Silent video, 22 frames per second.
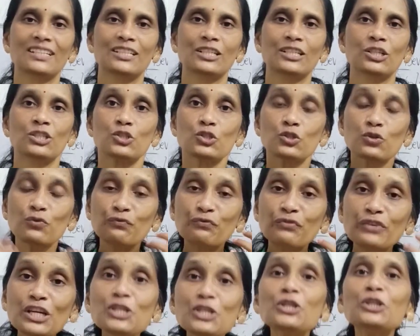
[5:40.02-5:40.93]
So
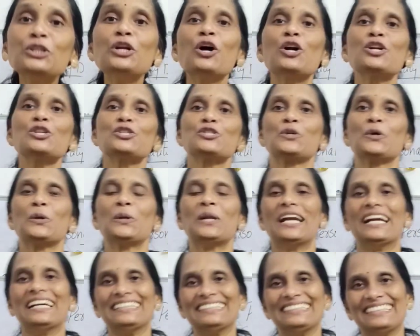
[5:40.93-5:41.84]
we should also
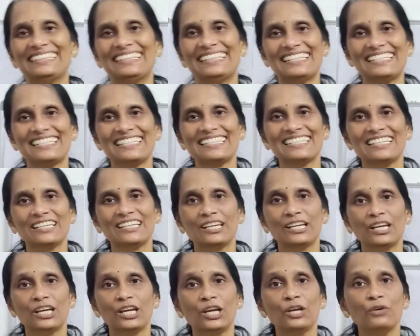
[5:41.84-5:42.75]
learn this.
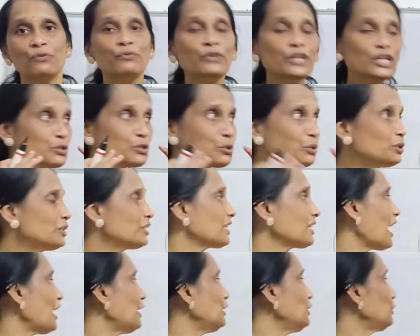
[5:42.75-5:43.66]
We should
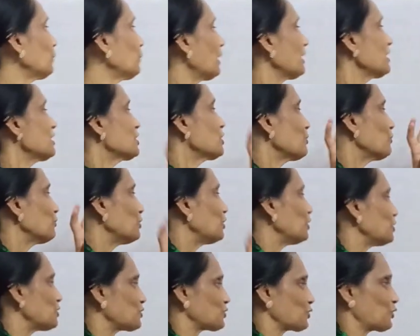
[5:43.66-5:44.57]
try to achieve
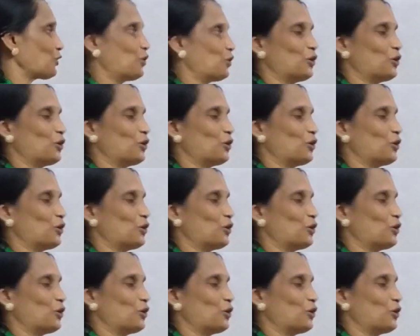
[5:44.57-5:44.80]
this all.